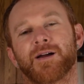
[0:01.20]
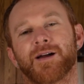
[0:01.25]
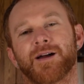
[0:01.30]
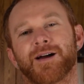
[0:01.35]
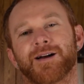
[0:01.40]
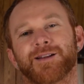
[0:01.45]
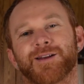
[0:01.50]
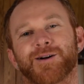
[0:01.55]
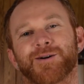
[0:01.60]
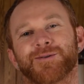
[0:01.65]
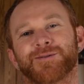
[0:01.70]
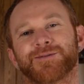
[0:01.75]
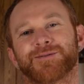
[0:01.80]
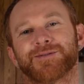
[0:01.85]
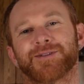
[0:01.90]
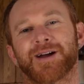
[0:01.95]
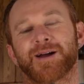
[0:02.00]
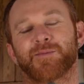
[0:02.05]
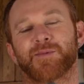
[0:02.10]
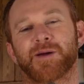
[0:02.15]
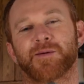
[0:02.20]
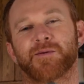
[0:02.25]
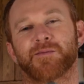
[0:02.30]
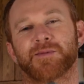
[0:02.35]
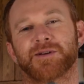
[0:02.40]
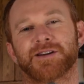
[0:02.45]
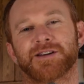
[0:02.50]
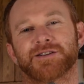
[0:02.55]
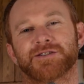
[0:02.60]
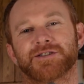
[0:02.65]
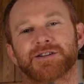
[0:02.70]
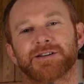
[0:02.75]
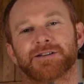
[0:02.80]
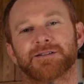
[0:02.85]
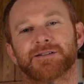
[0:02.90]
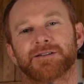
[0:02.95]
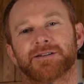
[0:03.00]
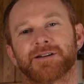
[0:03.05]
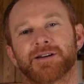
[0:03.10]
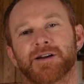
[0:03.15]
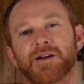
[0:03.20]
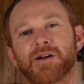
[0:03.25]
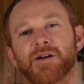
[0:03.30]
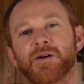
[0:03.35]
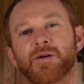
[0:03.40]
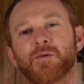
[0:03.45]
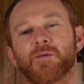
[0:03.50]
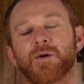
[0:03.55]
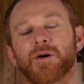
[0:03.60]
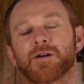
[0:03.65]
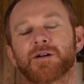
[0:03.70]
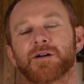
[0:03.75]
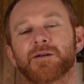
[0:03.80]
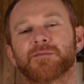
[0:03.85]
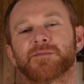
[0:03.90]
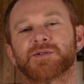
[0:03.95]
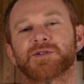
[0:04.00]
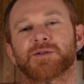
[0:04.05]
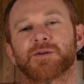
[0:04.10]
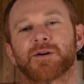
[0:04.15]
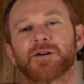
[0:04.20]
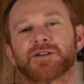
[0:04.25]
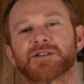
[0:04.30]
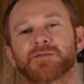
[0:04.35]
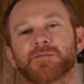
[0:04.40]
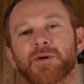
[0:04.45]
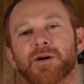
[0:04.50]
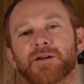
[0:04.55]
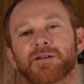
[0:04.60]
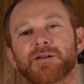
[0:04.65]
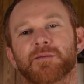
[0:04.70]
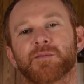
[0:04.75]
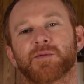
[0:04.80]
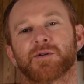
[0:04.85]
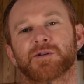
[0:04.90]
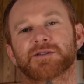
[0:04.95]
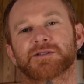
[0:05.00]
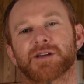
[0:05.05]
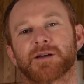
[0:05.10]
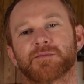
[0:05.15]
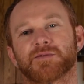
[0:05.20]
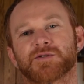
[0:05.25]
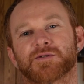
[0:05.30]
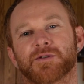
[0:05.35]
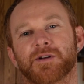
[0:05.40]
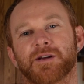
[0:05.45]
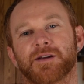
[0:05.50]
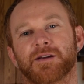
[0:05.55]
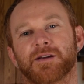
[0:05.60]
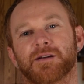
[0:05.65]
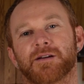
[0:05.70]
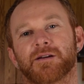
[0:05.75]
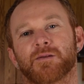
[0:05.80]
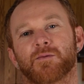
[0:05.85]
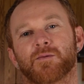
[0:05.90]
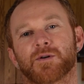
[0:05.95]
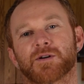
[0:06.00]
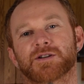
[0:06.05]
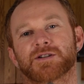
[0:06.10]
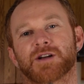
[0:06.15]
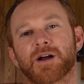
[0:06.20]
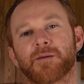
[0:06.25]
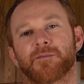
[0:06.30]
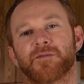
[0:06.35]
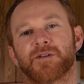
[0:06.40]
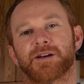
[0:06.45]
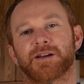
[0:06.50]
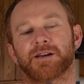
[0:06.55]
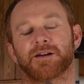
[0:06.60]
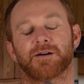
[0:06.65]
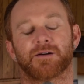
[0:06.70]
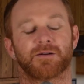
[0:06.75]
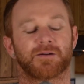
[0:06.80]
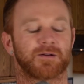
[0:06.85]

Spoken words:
Hello, I'm Raymond Medici. Welcome to our Spawn to Bulk Substrate workshop video.